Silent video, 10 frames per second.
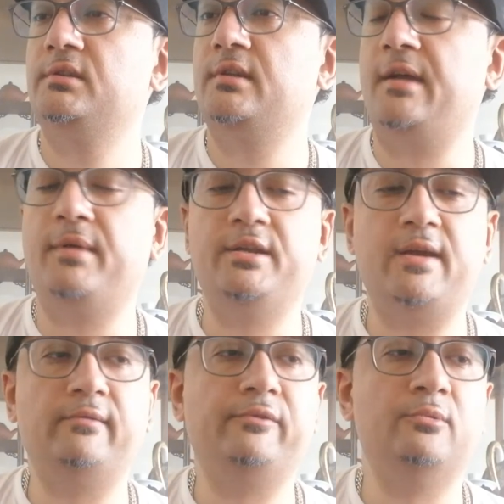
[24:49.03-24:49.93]
I might
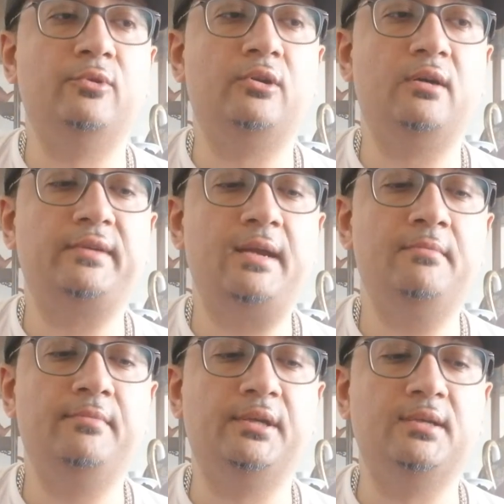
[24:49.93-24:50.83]
have a few more off
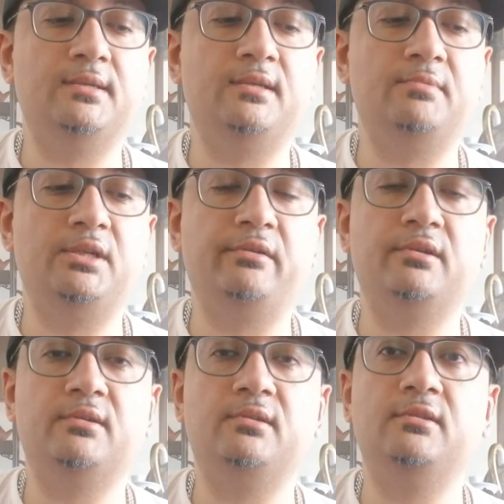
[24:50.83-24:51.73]
cam because this
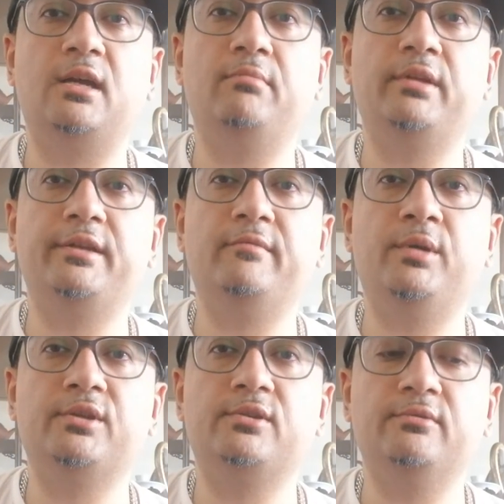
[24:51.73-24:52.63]
material still got plenty of
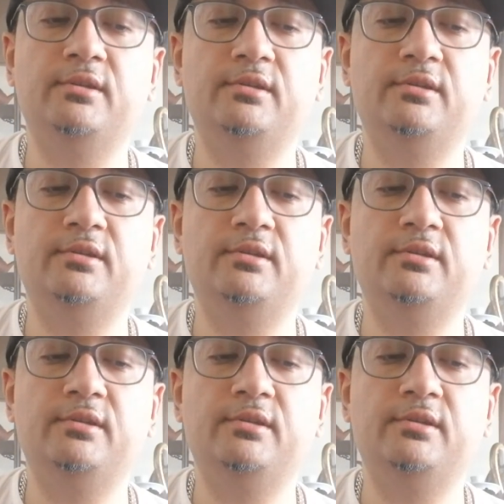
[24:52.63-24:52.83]
punch to it.